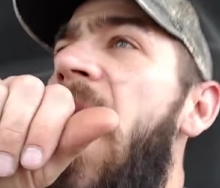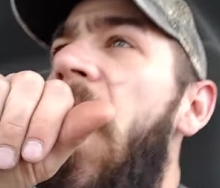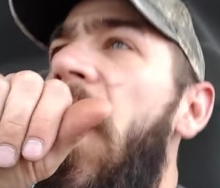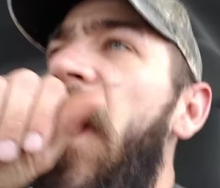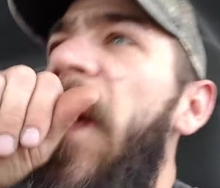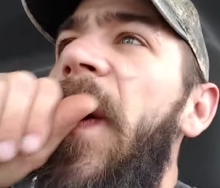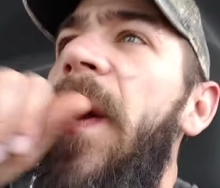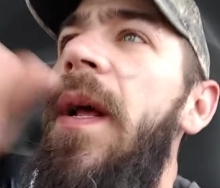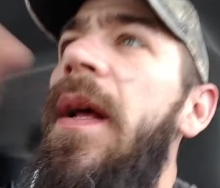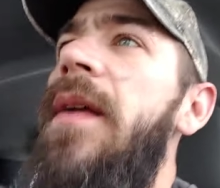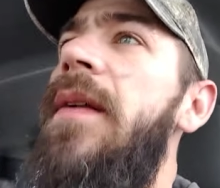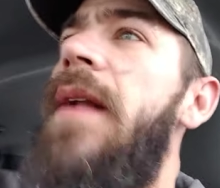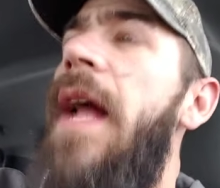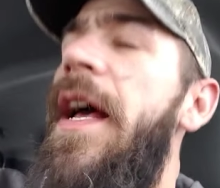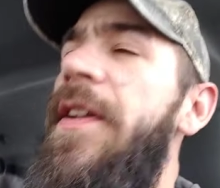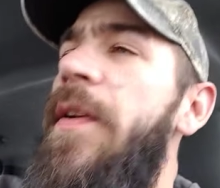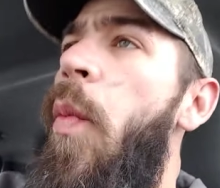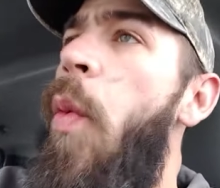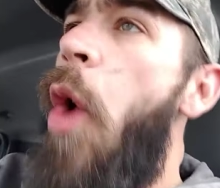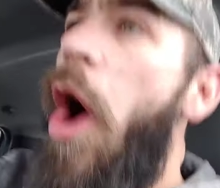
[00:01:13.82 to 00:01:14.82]
out,
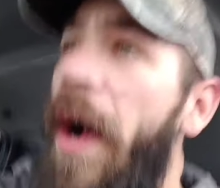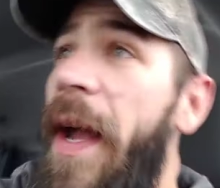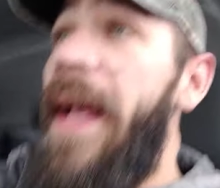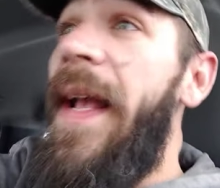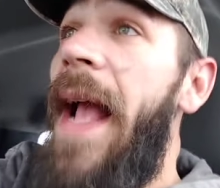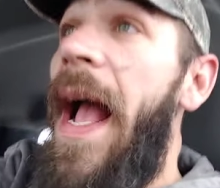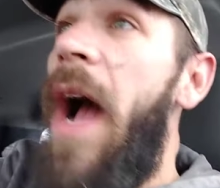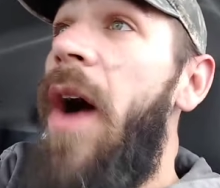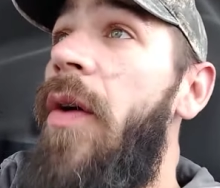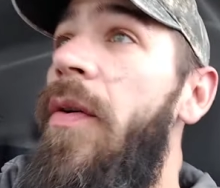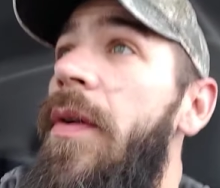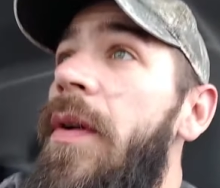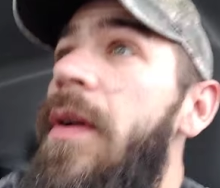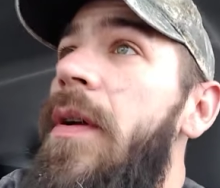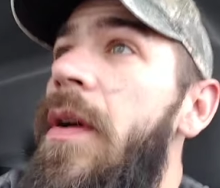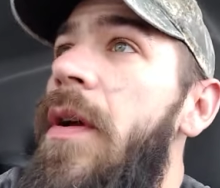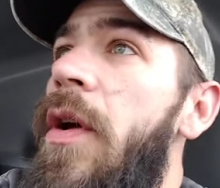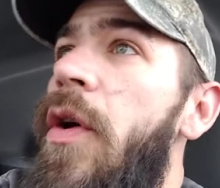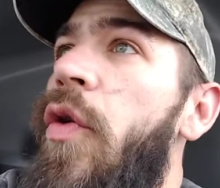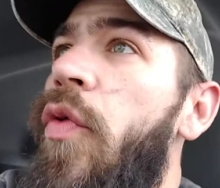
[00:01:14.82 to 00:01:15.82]
as I'm walking out,
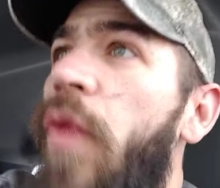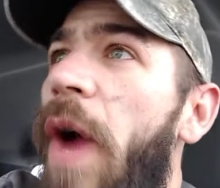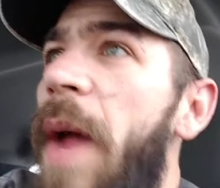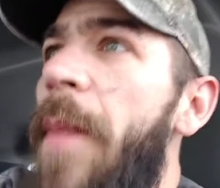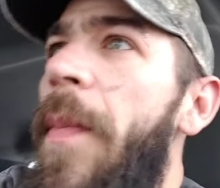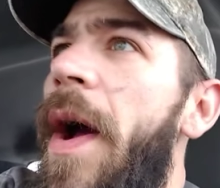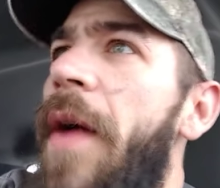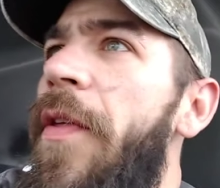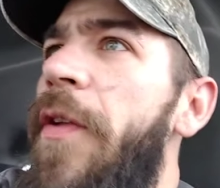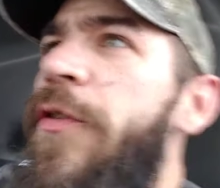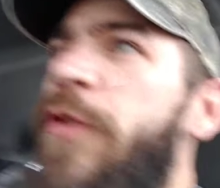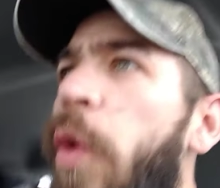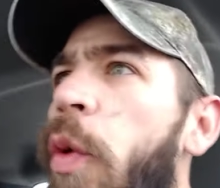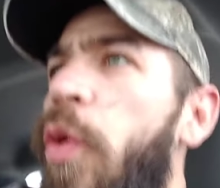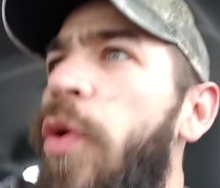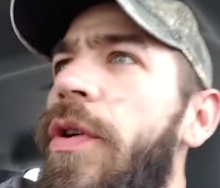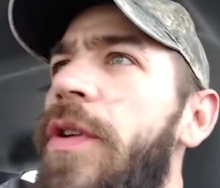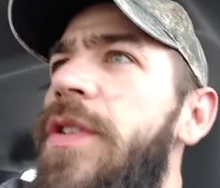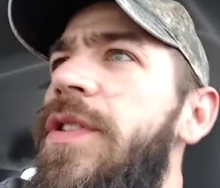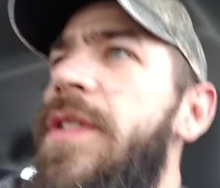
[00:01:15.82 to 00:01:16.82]
right by the
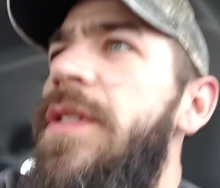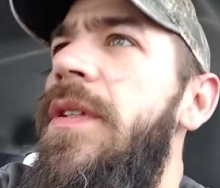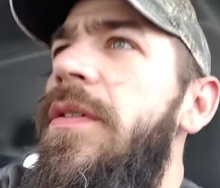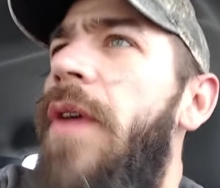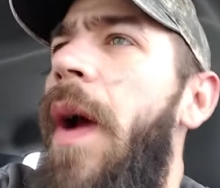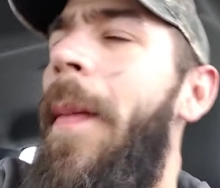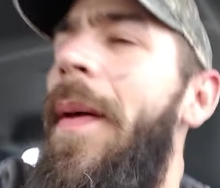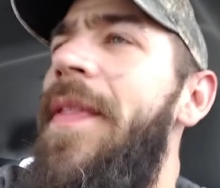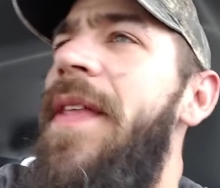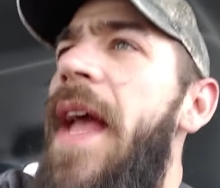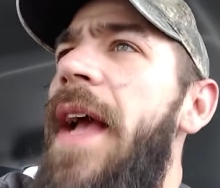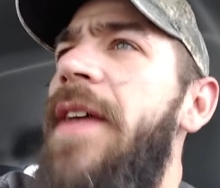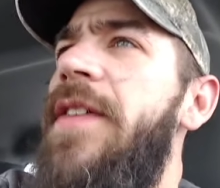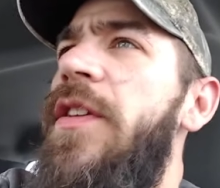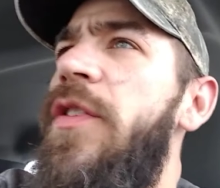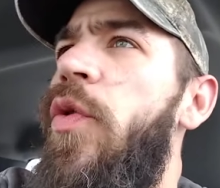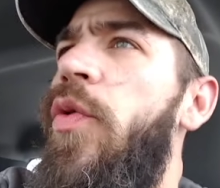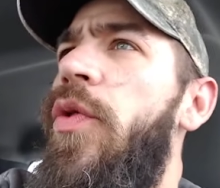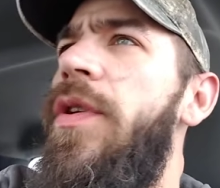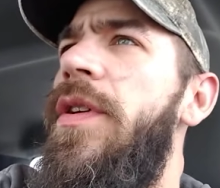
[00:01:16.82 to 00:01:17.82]
doors, right by the
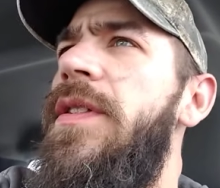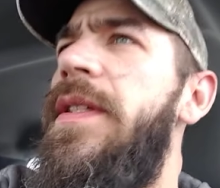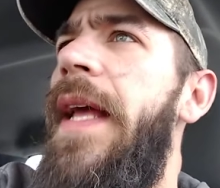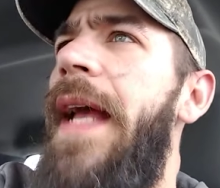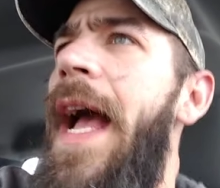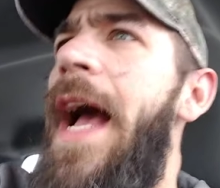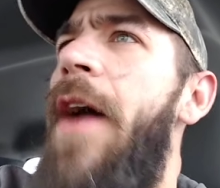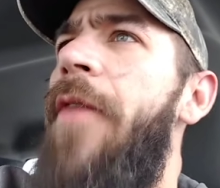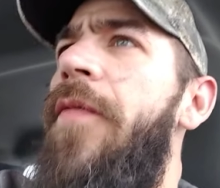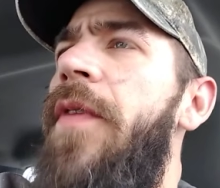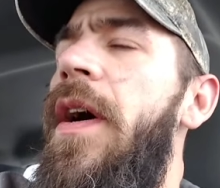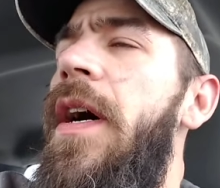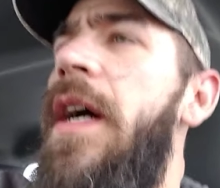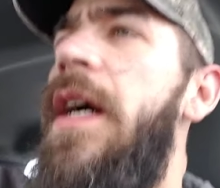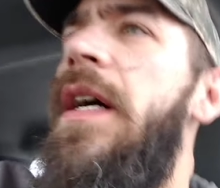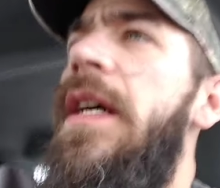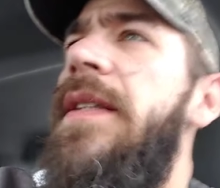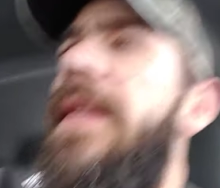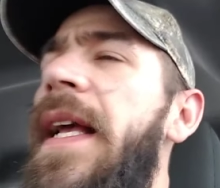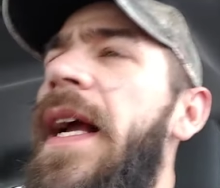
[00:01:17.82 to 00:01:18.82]
exit doors, they have
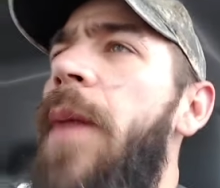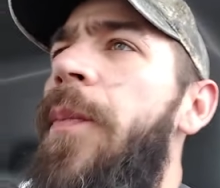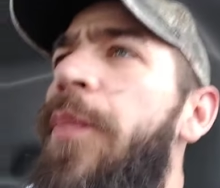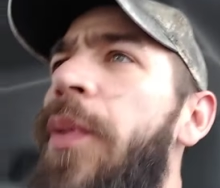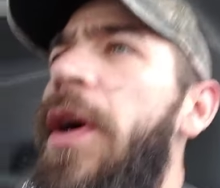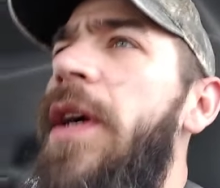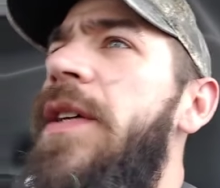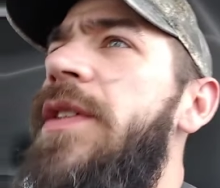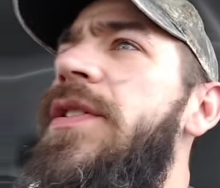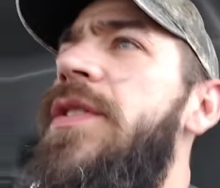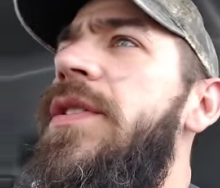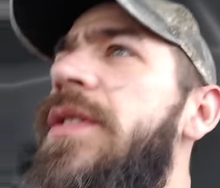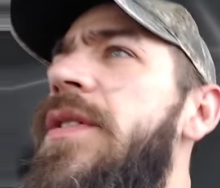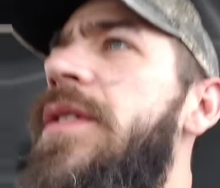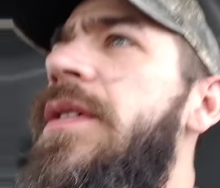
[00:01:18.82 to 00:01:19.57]
a thing of books